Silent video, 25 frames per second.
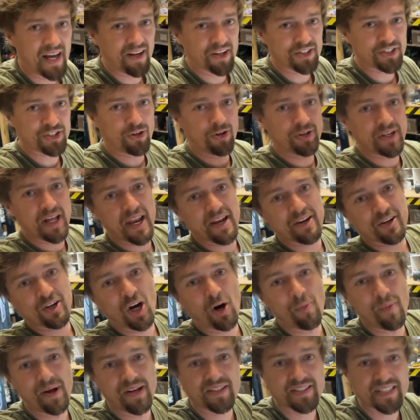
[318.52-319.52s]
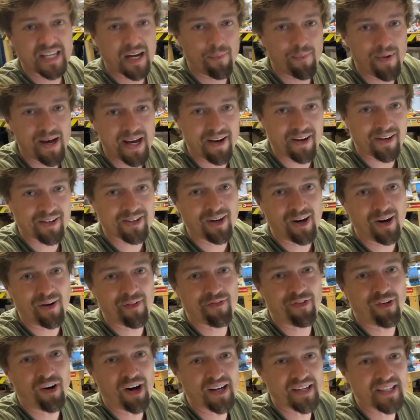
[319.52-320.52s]
I saw another comment somewhere, and I can't
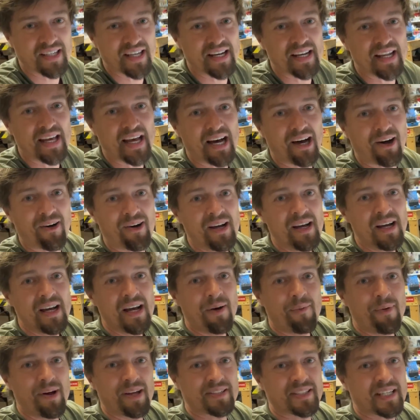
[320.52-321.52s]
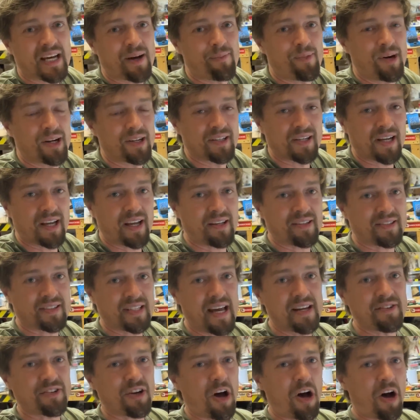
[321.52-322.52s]
find it now, where someone
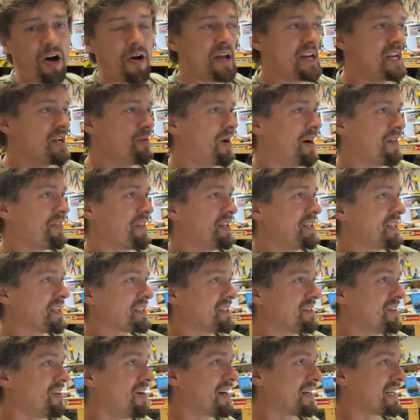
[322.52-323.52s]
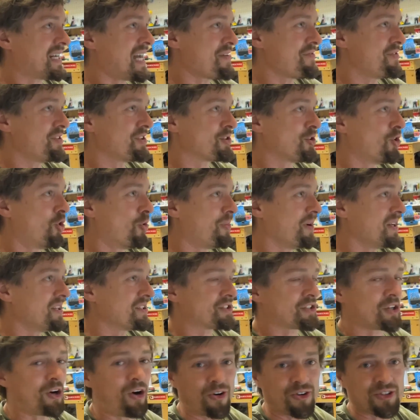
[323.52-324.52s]
says, oh, anyone that doesn't like Kevin Talbot is
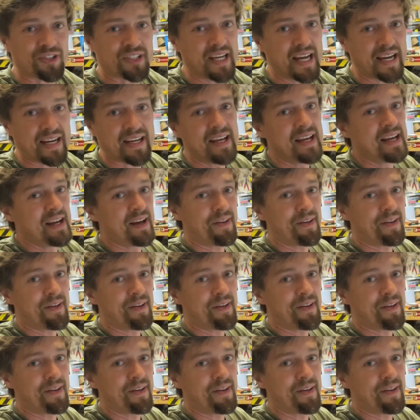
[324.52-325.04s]
toxic.